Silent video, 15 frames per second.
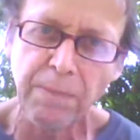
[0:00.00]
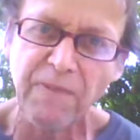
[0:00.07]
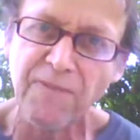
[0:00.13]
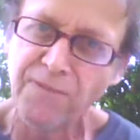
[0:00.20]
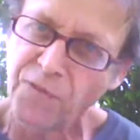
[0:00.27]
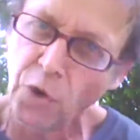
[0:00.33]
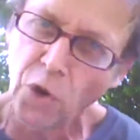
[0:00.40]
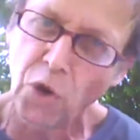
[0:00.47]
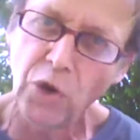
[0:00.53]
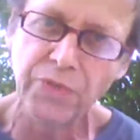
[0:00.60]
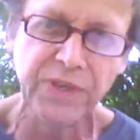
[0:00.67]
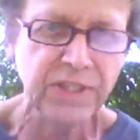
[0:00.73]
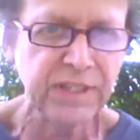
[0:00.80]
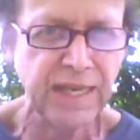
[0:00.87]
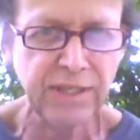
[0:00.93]
before
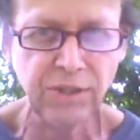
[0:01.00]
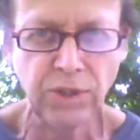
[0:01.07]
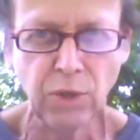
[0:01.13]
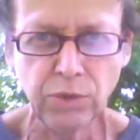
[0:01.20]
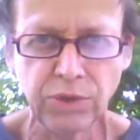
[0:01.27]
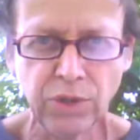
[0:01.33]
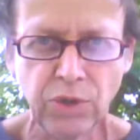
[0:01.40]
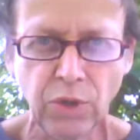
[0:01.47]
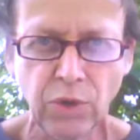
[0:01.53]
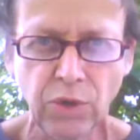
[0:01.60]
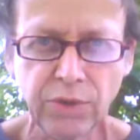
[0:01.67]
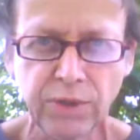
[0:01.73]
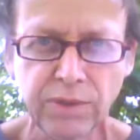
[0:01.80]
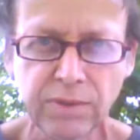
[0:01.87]
this case goes to court.